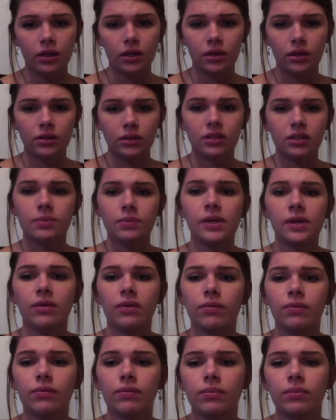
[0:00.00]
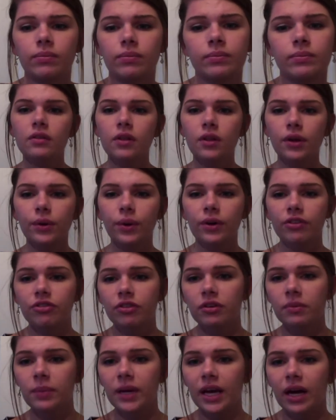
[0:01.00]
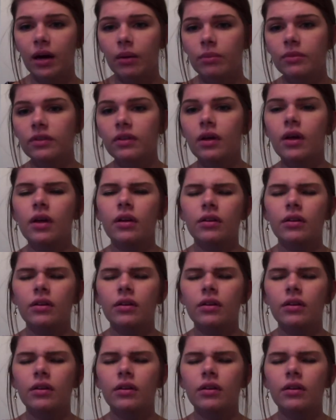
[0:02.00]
speak. So the question becomes,